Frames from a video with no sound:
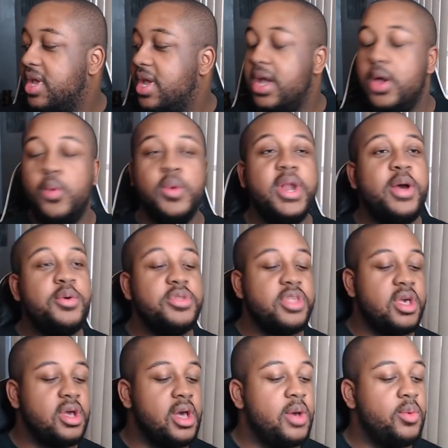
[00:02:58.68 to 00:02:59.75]
when I was
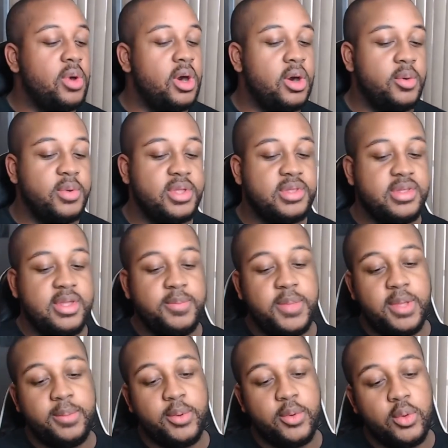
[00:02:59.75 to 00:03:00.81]
younger, I would always see
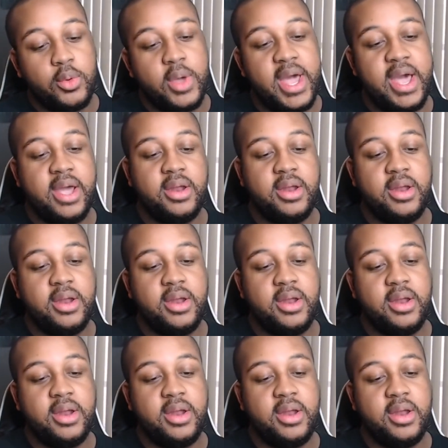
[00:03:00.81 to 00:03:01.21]
people who had